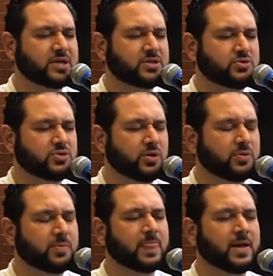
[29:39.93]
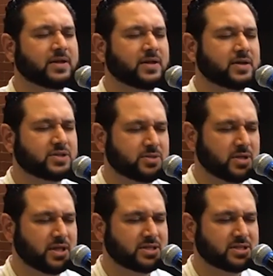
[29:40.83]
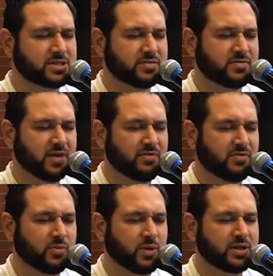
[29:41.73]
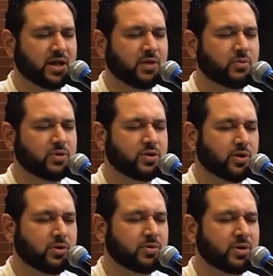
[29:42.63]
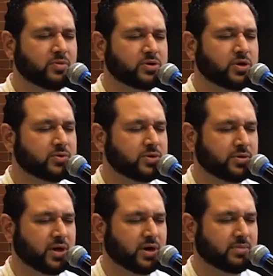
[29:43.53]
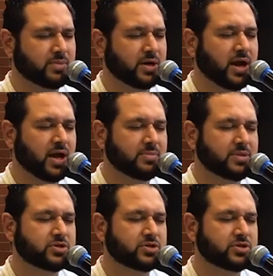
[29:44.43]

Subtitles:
And you know the tribulations of everyone that we know and we don't know, Ya Rabbil Alameen.